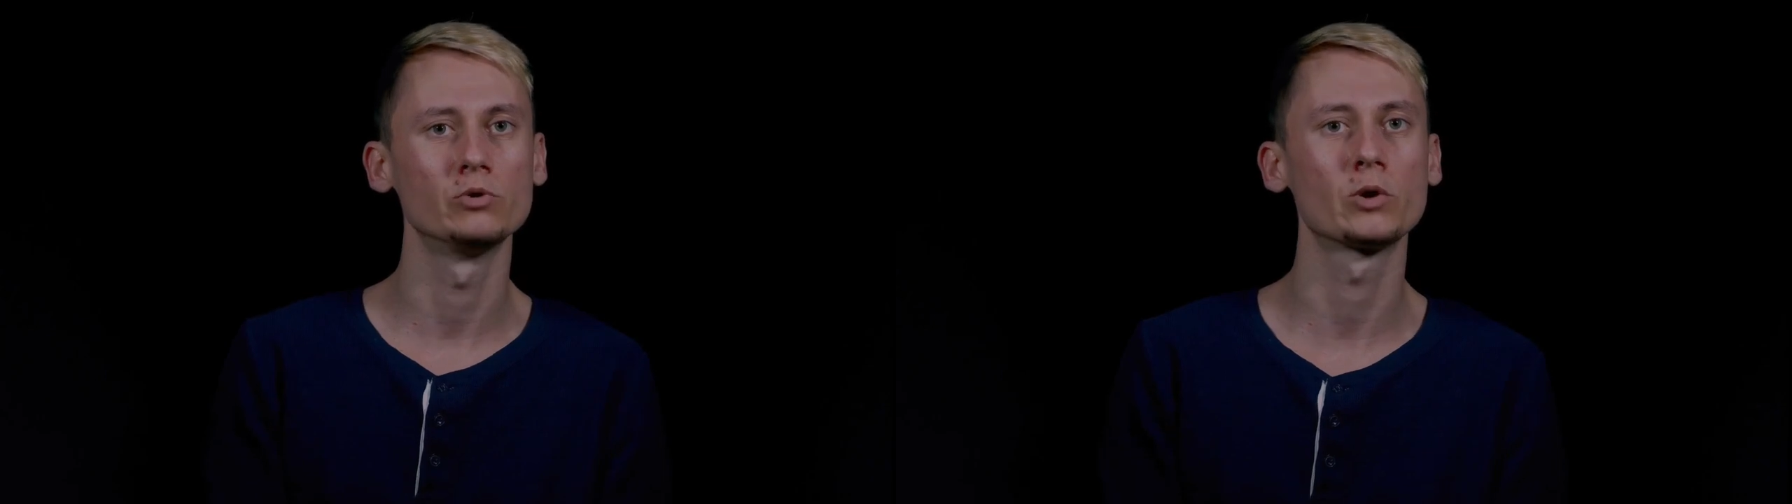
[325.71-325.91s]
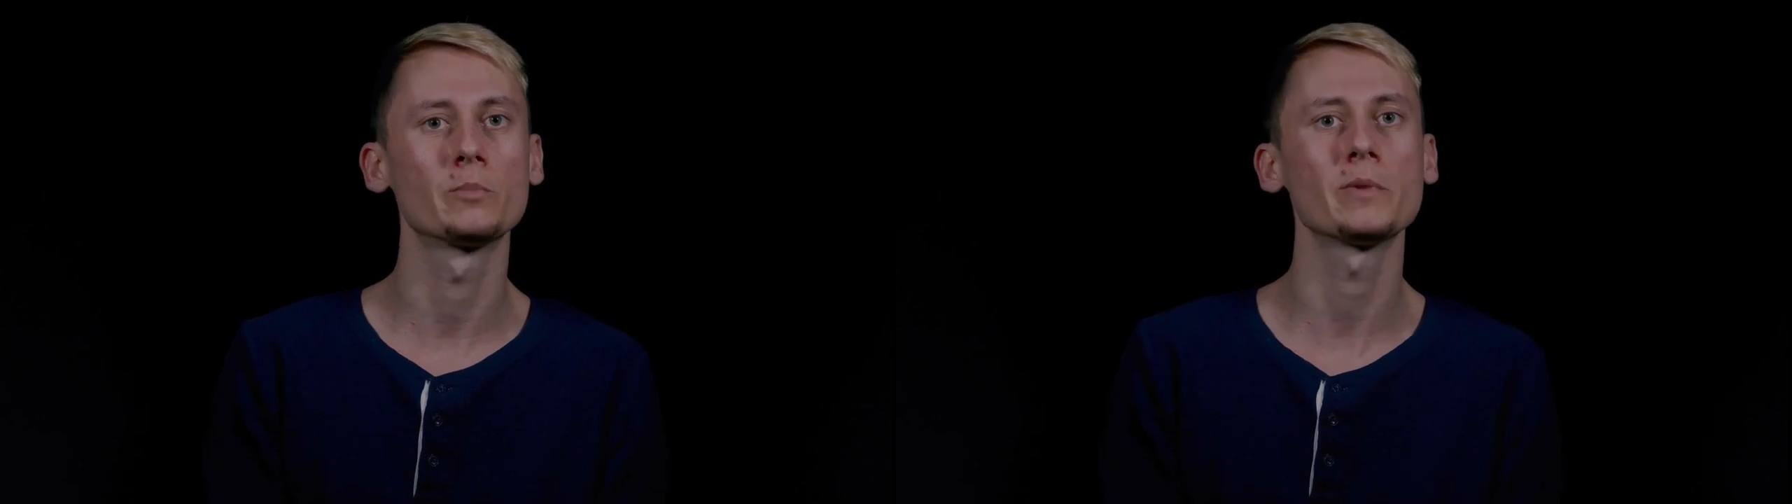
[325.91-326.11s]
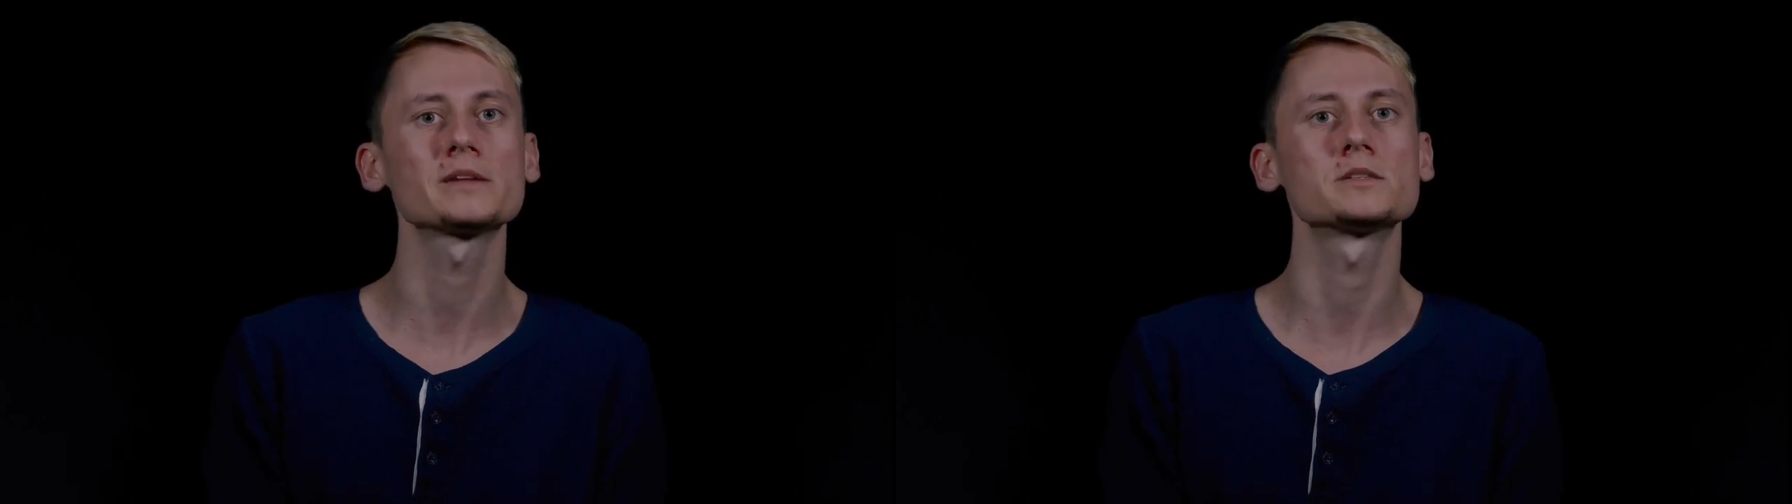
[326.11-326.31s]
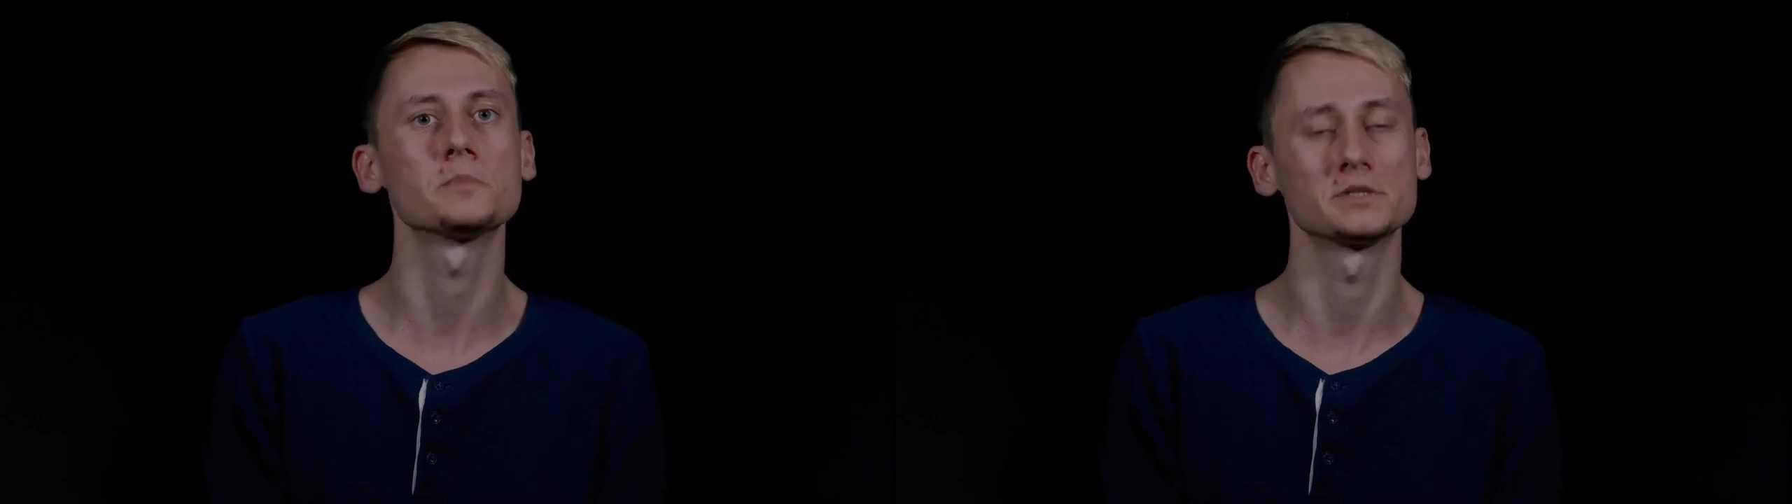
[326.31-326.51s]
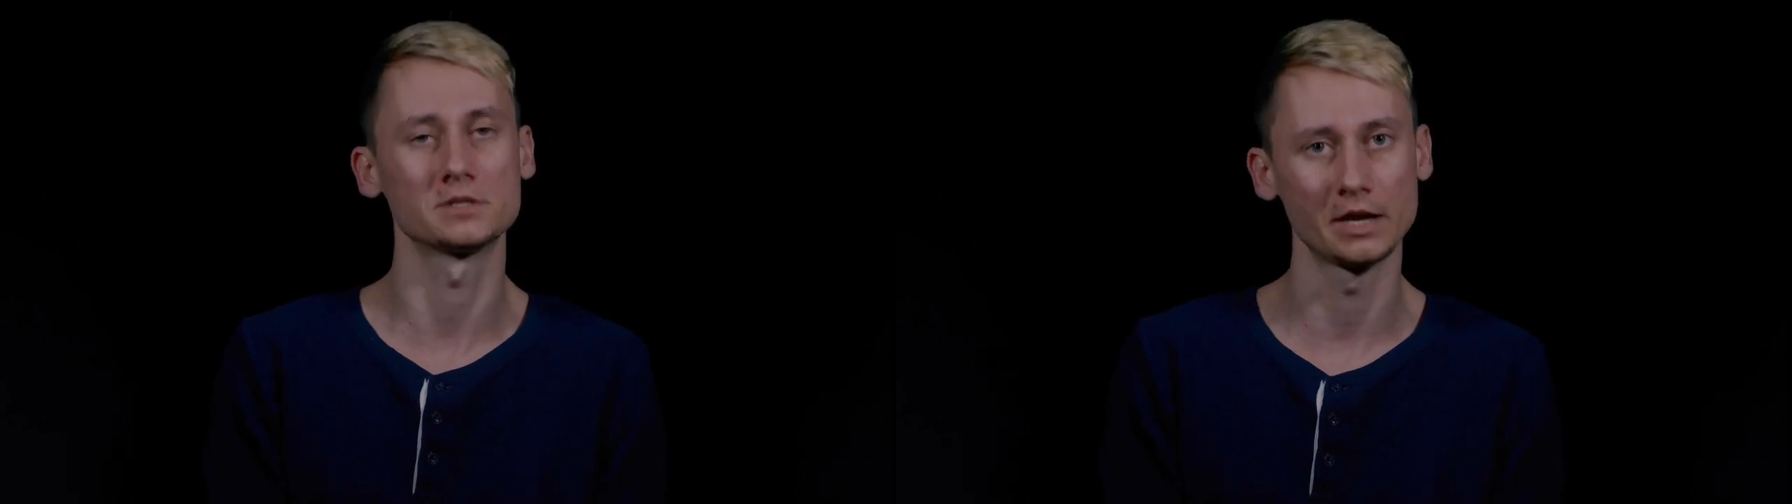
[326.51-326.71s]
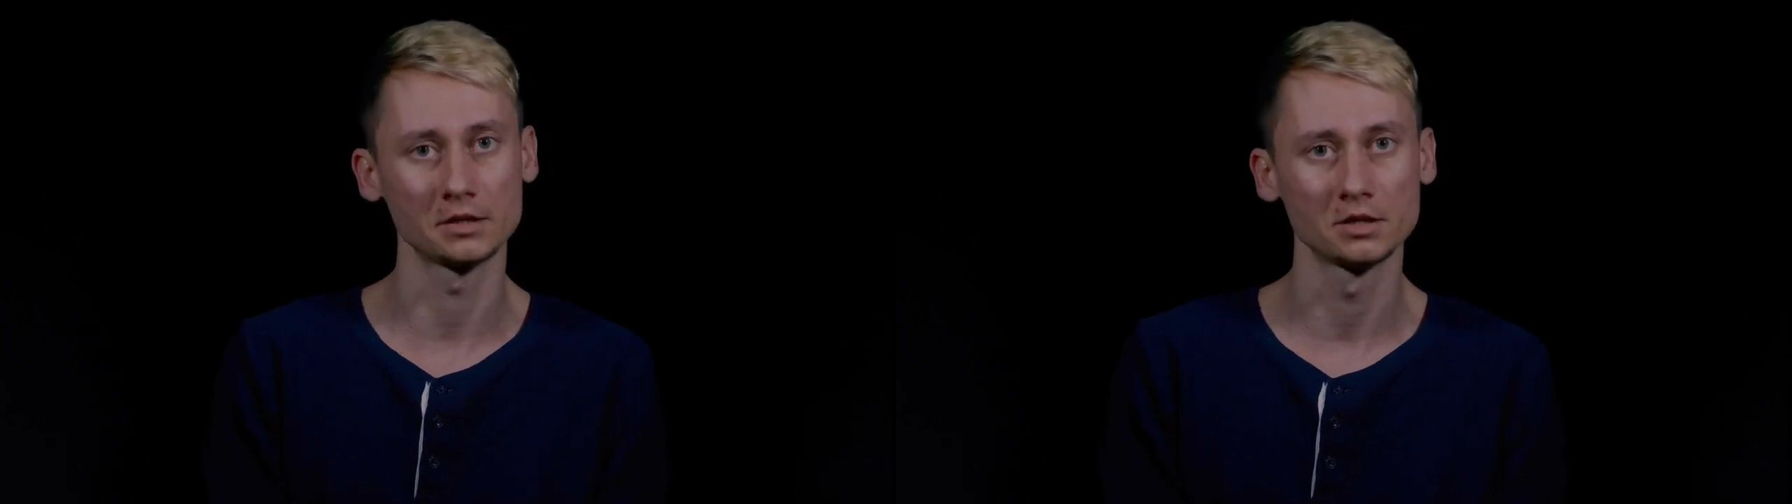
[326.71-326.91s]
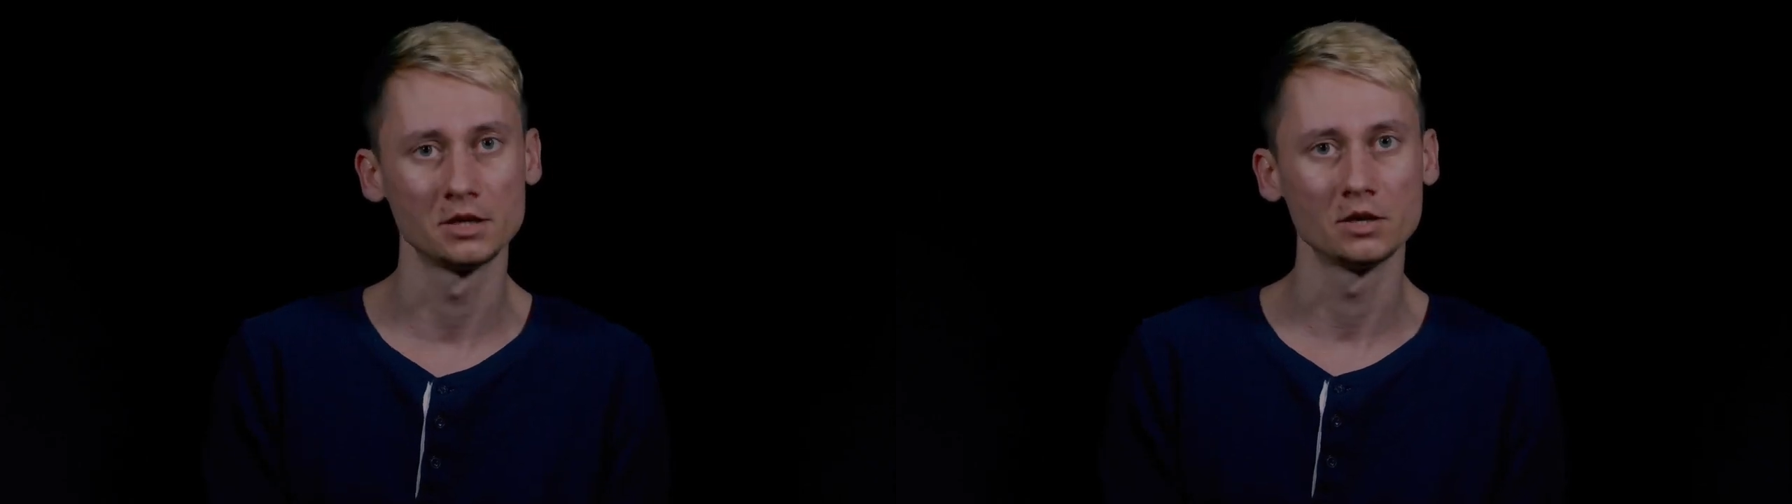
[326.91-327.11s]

where we maximize that?